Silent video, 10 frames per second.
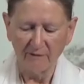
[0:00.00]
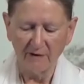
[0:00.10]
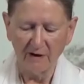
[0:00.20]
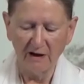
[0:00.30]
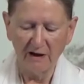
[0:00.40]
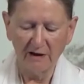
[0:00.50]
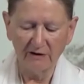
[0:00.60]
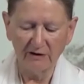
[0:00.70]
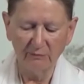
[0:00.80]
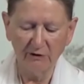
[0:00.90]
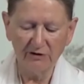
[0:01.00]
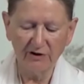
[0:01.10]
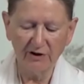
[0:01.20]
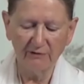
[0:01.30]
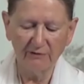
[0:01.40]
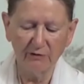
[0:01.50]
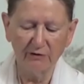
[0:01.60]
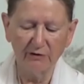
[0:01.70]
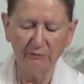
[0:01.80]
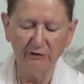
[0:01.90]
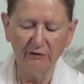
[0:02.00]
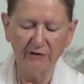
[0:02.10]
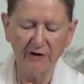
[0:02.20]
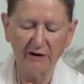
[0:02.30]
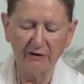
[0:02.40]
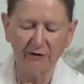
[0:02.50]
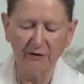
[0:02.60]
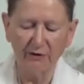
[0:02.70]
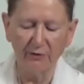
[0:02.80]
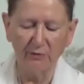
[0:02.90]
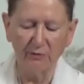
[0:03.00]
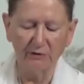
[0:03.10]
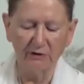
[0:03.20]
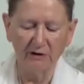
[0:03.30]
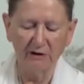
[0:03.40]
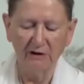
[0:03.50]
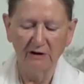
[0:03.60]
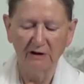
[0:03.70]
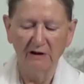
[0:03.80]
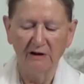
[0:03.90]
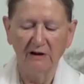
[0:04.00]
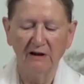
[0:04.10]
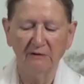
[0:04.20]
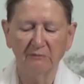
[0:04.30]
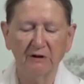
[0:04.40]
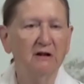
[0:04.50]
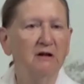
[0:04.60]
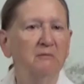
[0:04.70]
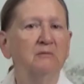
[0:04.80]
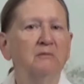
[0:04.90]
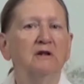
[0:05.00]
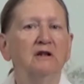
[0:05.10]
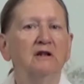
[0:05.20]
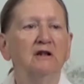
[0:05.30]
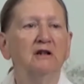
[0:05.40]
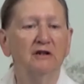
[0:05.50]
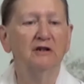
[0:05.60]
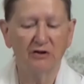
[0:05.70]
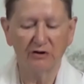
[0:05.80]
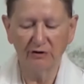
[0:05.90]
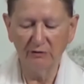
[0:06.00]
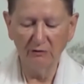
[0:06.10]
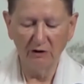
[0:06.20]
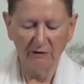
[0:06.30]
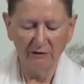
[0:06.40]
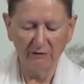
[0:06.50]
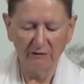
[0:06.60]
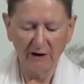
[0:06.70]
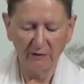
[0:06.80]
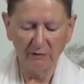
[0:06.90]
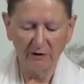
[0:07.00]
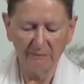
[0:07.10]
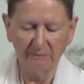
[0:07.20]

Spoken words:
And you must therefore remove that thorn and become a true flower.